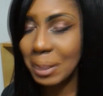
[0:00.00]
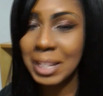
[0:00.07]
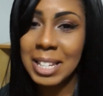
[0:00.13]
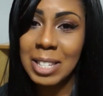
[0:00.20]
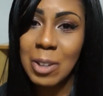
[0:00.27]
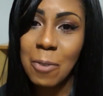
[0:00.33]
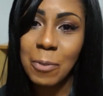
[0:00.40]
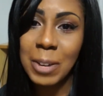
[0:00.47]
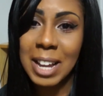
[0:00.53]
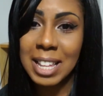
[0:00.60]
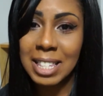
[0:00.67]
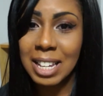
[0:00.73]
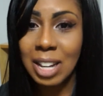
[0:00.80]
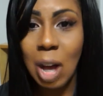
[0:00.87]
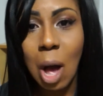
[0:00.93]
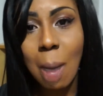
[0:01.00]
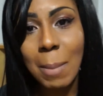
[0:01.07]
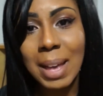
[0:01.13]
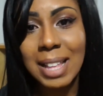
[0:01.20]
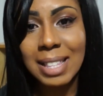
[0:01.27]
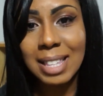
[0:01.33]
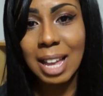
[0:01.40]
Please don't forget to
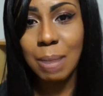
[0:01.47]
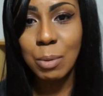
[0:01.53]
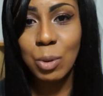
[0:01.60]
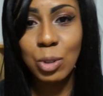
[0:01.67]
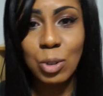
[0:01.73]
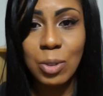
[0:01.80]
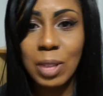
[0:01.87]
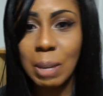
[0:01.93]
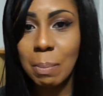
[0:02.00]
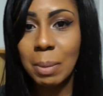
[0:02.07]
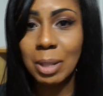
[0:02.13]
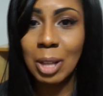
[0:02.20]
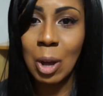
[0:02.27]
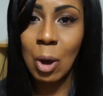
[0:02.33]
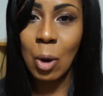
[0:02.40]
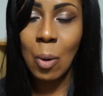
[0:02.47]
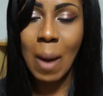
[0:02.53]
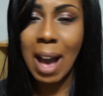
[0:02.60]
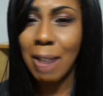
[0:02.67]
comment. Tell me what you think below.